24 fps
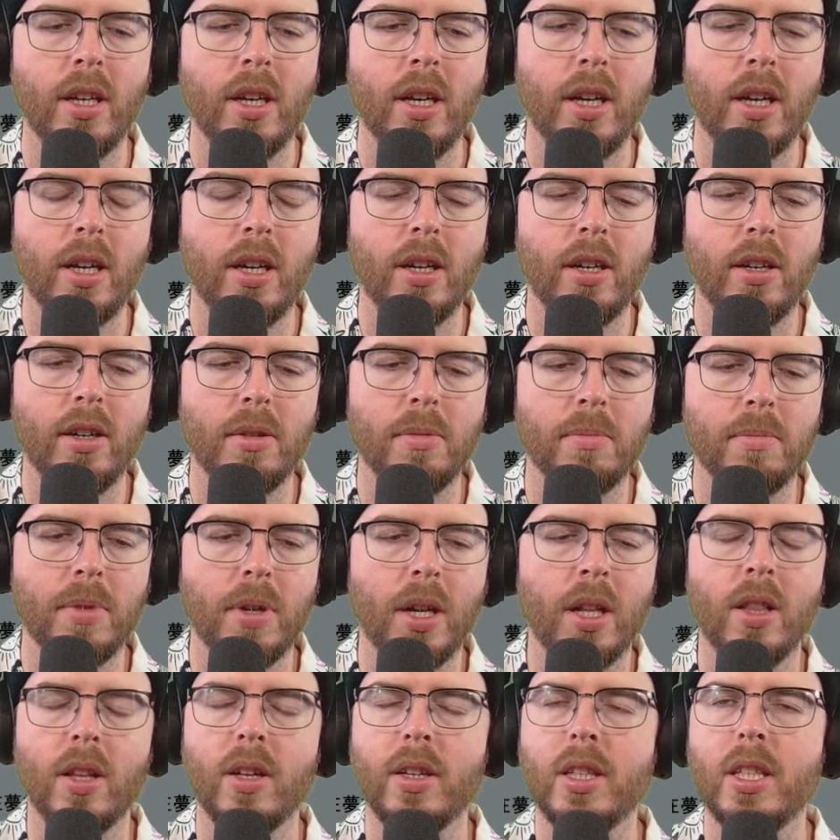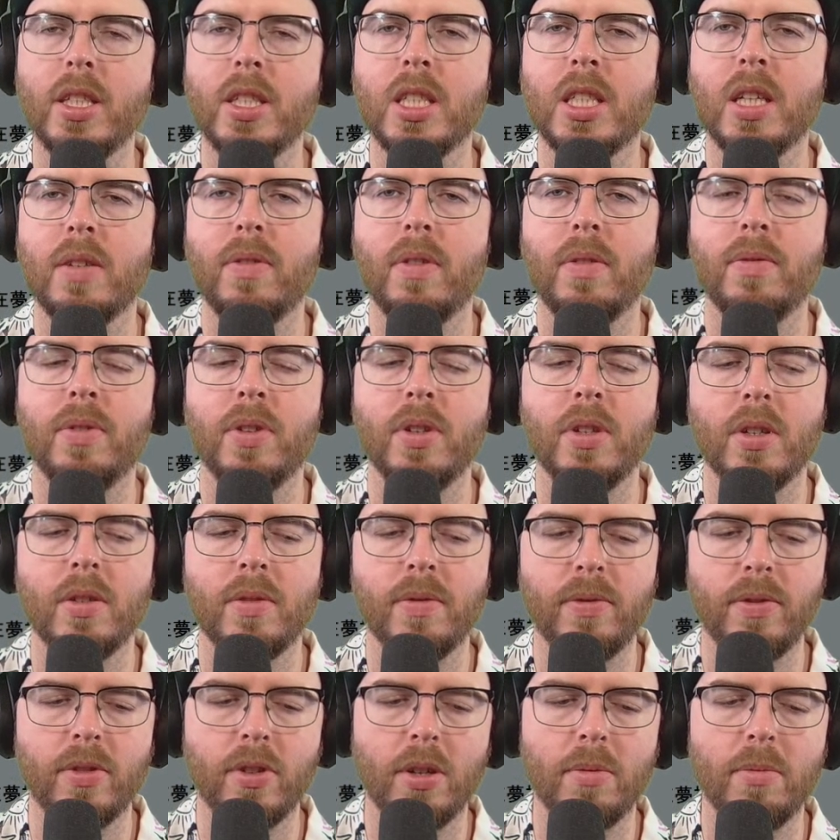A lot of the stuff I've heard
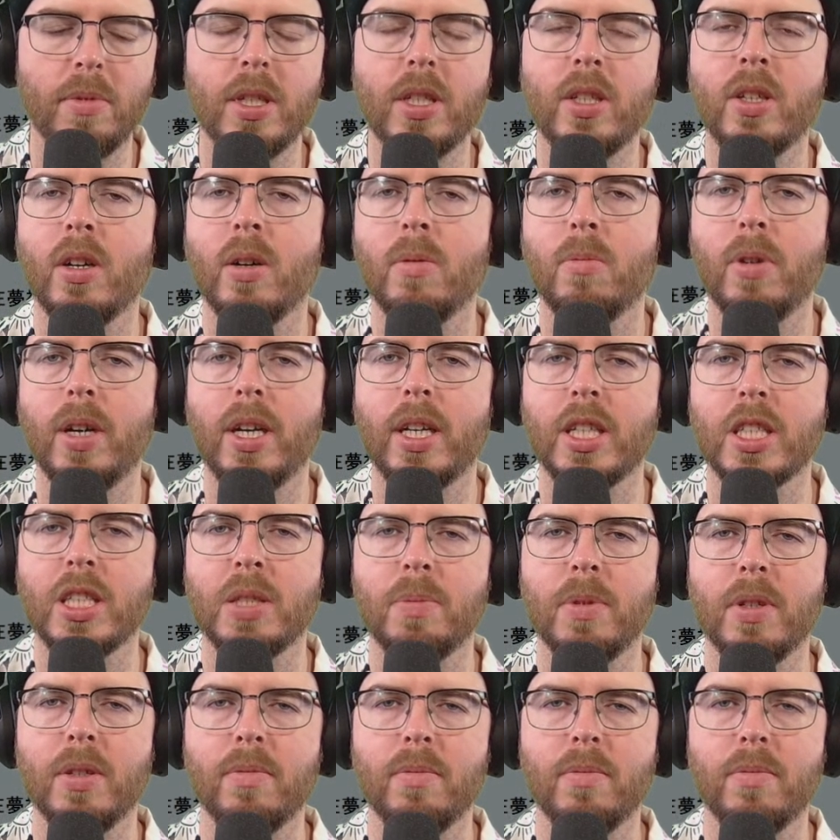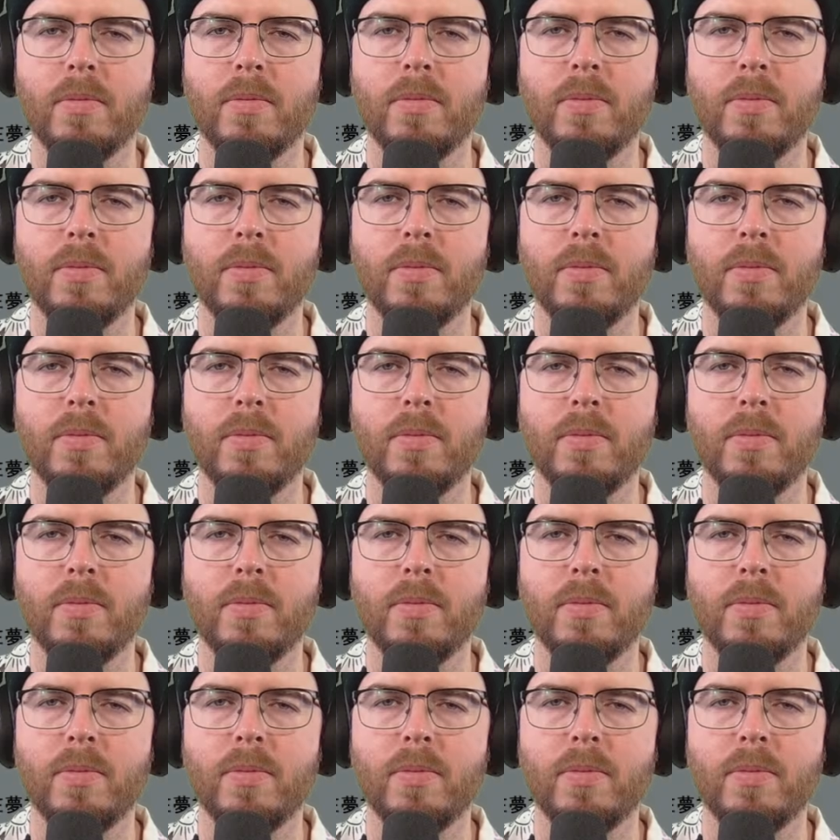from Leehom Wang has been